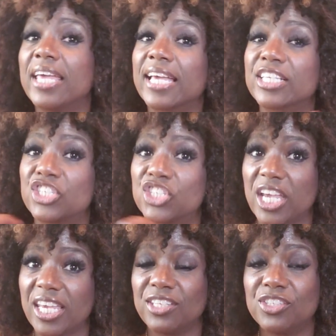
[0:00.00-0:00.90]

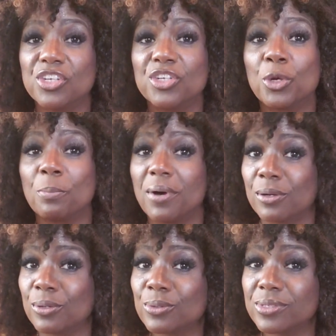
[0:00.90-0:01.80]
exchange your
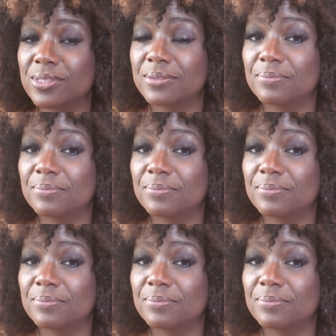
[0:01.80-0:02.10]
buckles,